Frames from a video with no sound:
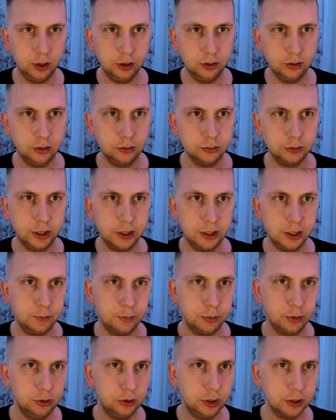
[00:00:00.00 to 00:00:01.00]
download any
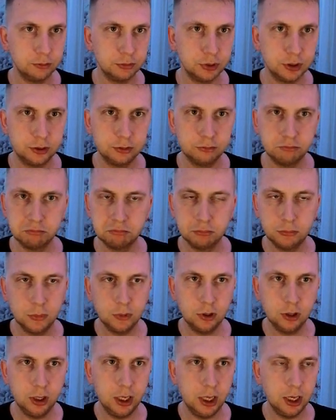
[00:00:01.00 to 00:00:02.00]
programs,
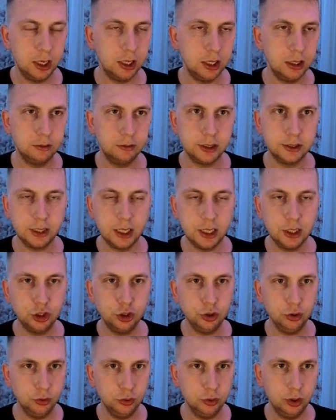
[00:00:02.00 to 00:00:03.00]
any
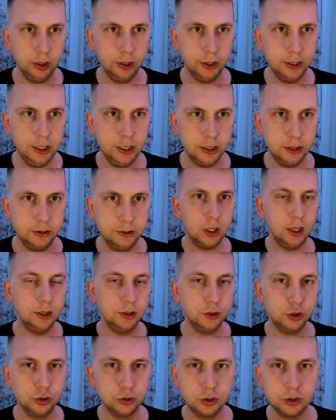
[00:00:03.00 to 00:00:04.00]
extension you're gonna need
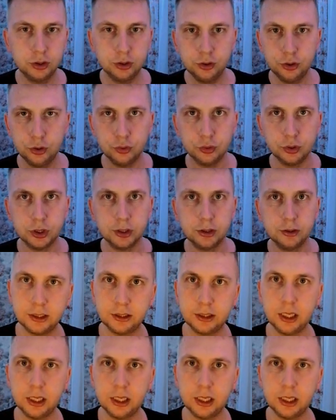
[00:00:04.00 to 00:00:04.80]
and just use it.